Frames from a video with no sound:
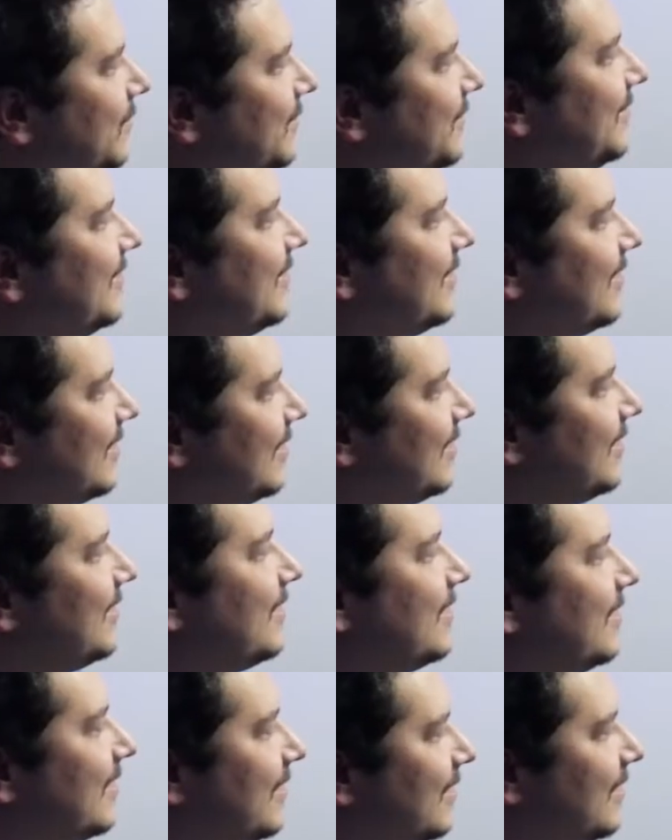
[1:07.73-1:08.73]
playing
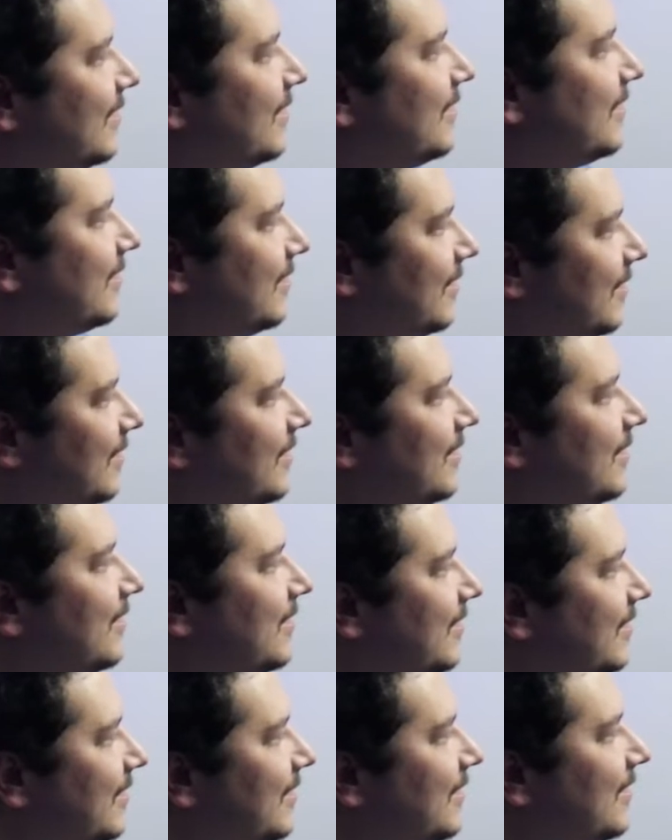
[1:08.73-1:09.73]
that, and, you know,
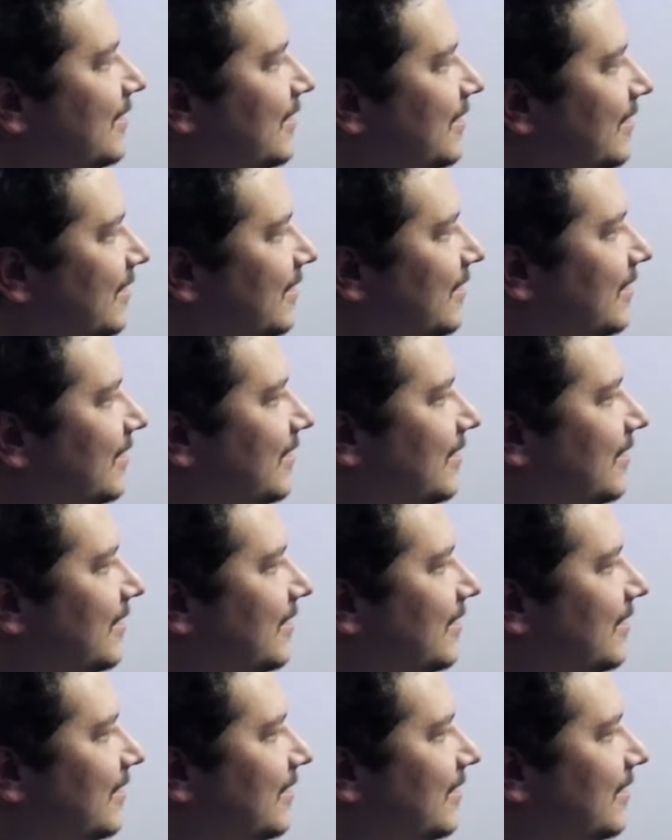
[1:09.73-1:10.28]
and then